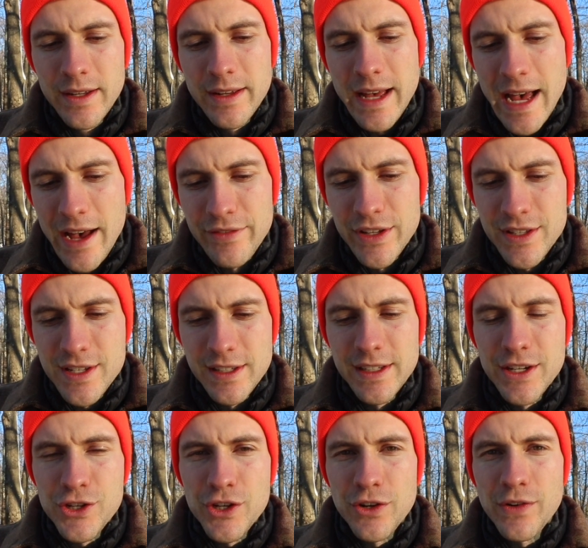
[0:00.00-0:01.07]
have
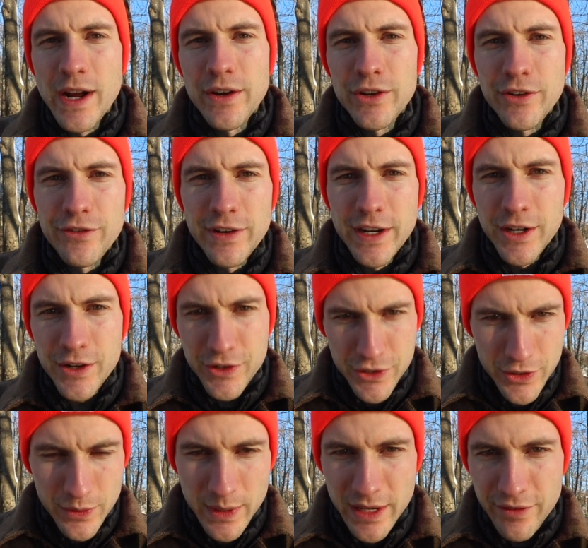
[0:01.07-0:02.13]
insulation around your fingers,
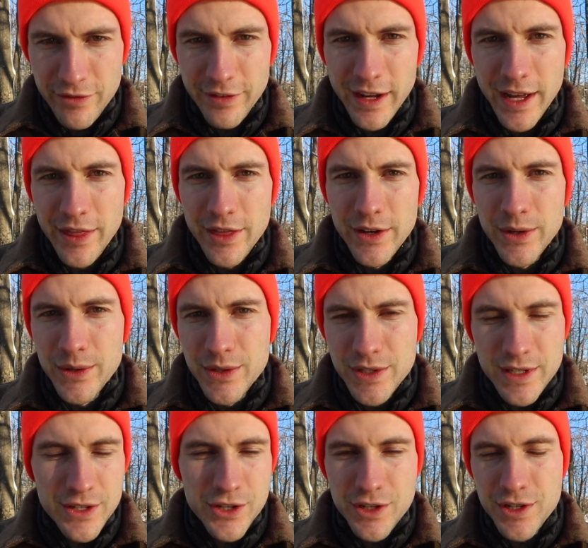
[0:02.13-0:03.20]
so you can find those.
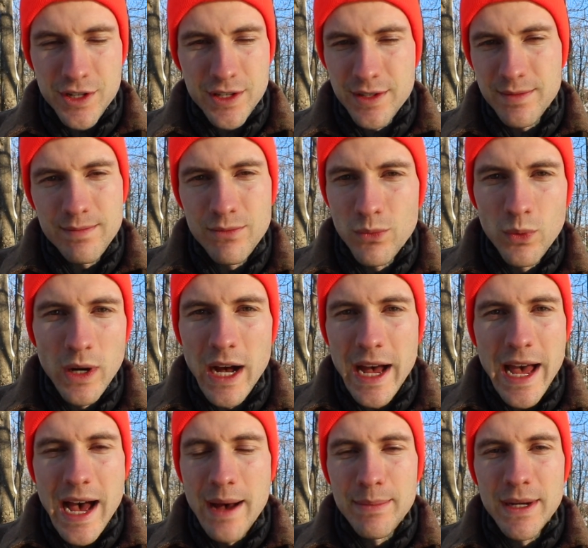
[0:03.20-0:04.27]
This is just what I
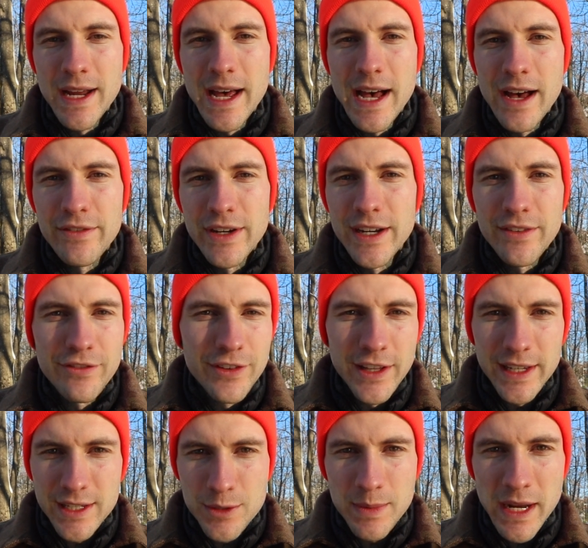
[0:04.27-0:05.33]
happen to have. I didn't feel
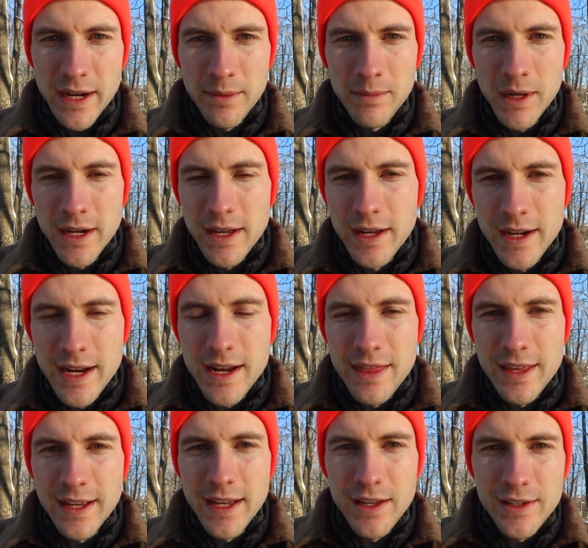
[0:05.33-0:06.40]
like spending money on
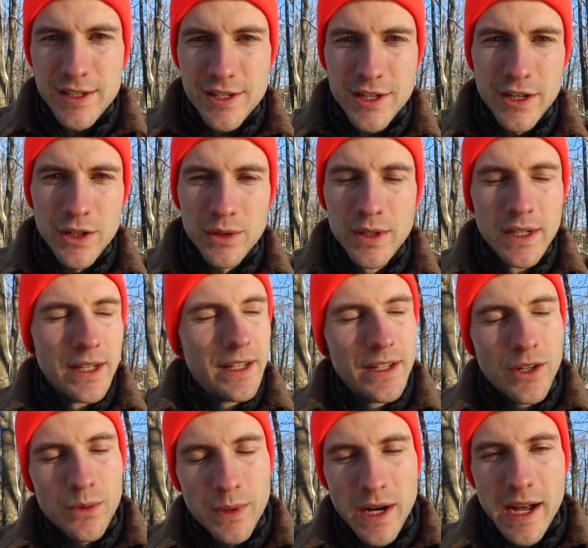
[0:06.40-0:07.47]
anything else, so
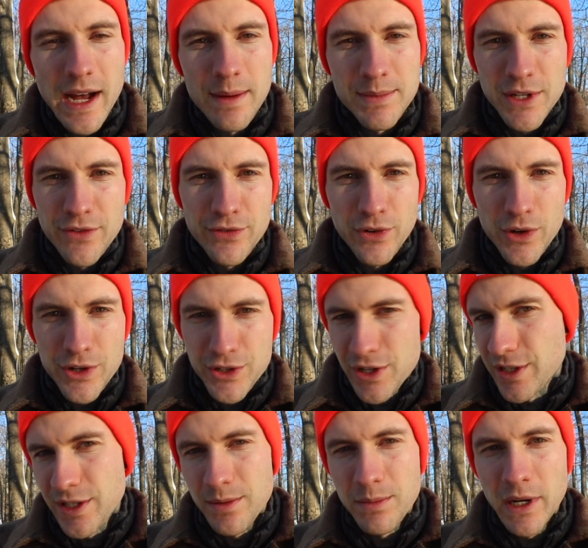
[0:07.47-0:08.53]
what I opted for is
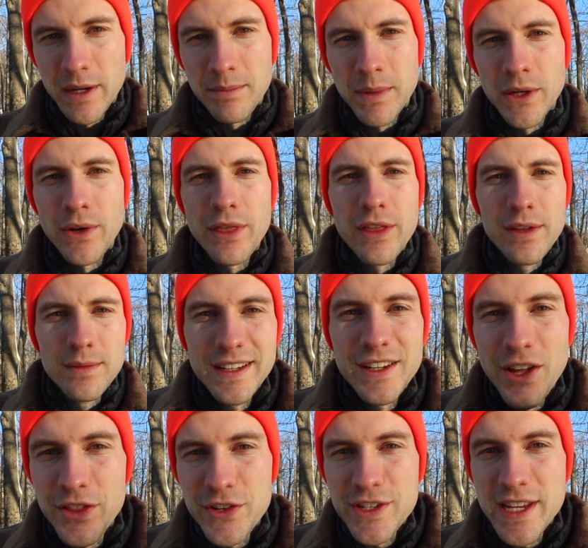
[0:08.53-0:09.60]
just to bring both.
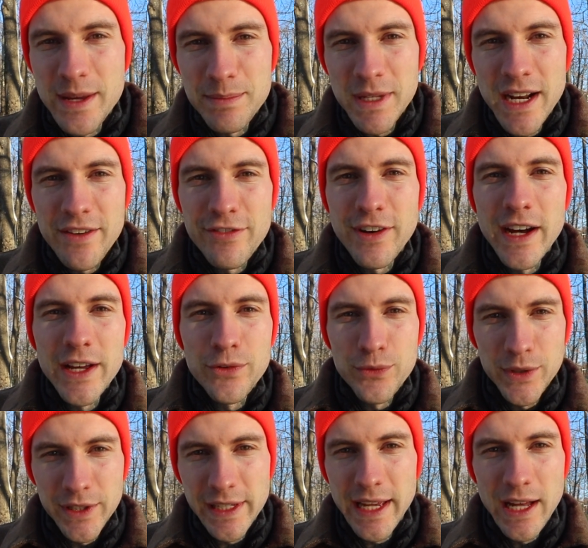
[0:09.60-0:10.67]
Another tip that I find
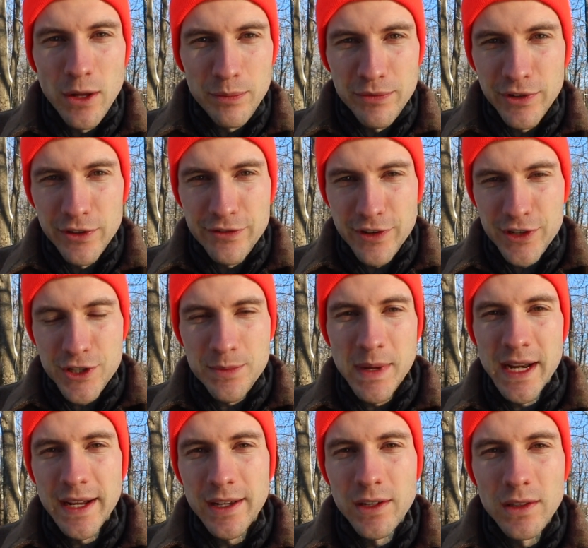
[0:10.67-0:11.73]
really helpful for
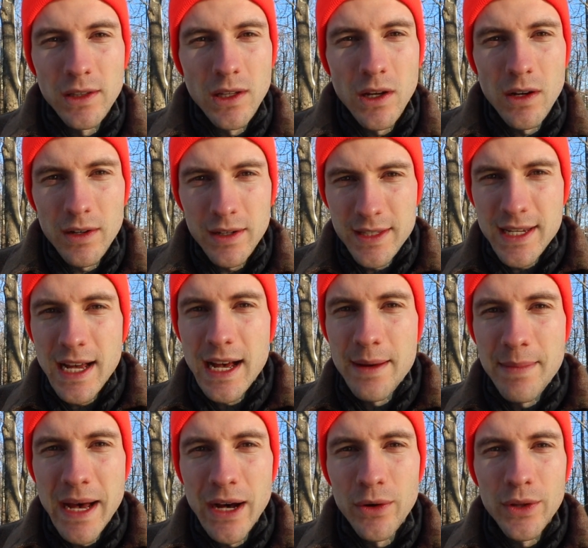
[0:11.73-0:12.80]
spending a long time
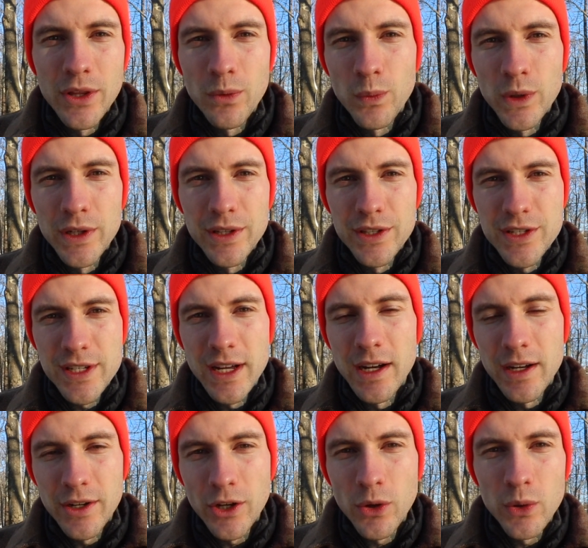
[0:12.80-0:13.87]
out in the woods
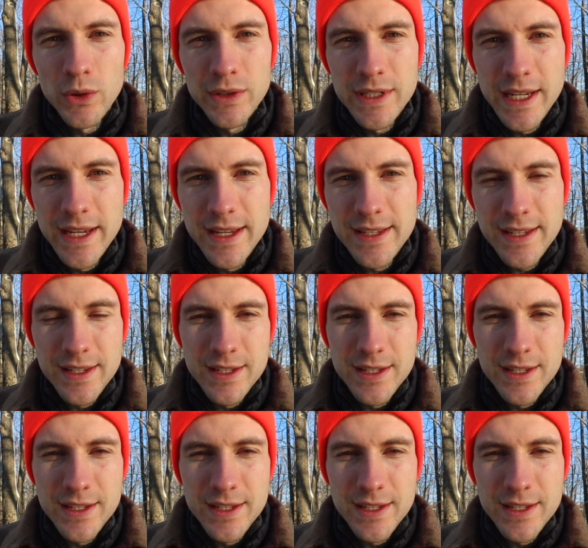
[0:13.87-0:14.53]
on cold days is